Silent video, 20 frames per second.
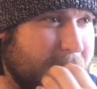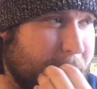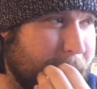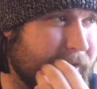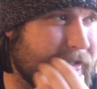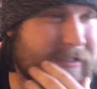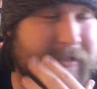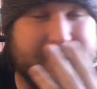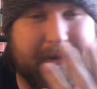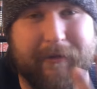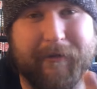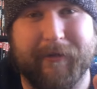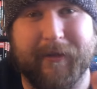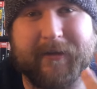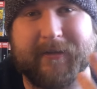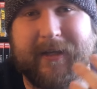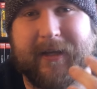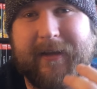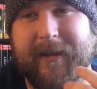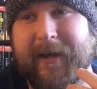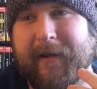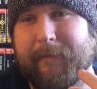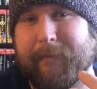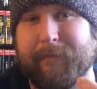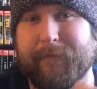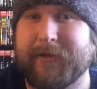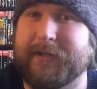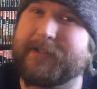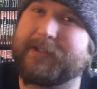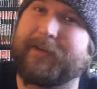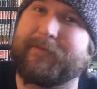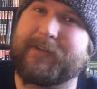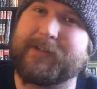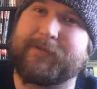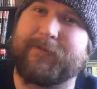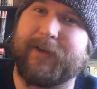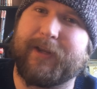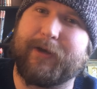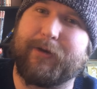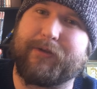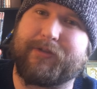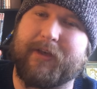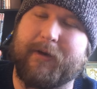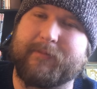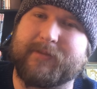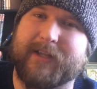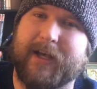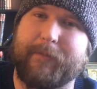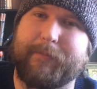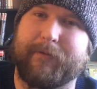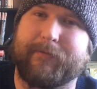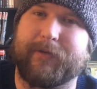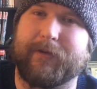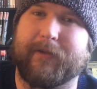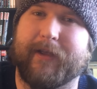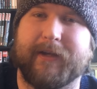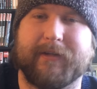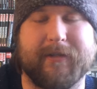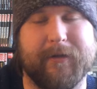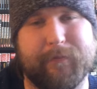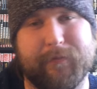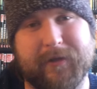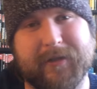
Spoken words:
comics and other things like that. Please give this video a thumbs up if you liked it.